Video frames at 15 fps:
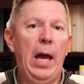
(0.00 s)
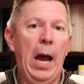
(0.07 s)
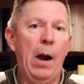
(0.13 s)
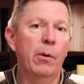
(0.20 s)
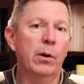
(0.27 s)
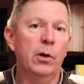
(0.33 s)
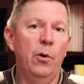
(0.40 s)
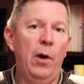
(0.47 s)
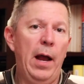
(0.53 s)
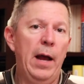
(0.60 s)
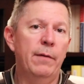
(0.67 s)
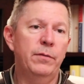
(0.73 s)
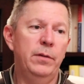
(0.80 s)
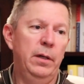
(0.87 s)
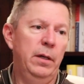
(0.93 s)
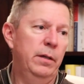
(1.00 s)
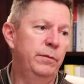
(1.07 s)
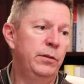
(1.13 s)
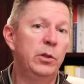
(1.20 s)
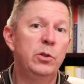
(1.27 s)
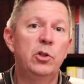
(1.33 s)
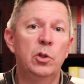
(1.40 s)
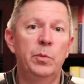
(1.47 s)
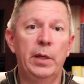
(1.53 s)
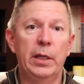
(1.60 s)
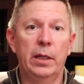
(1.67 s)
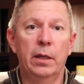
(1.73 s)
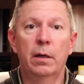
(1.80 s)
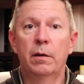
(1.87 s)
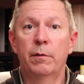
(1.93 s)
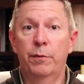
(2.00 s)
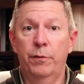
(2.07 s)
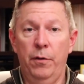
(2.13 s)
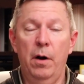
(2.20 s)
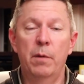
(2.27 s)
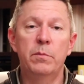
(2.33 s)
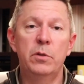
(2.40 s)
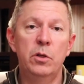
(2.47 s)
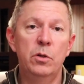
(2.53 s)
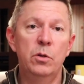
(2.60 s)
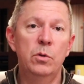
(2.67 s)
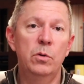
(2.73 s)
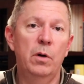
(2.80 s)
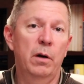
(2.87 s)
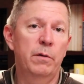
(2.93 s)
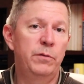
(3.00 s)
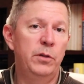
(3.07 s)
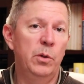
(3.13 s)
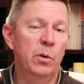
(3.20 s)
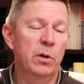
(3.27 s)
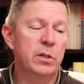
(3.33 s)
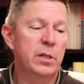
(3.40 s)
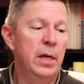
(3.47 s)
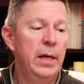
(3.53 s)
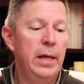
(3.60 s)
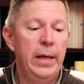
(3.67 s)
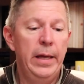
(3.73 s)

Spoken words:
our craft of YouTubing from you, our viewers.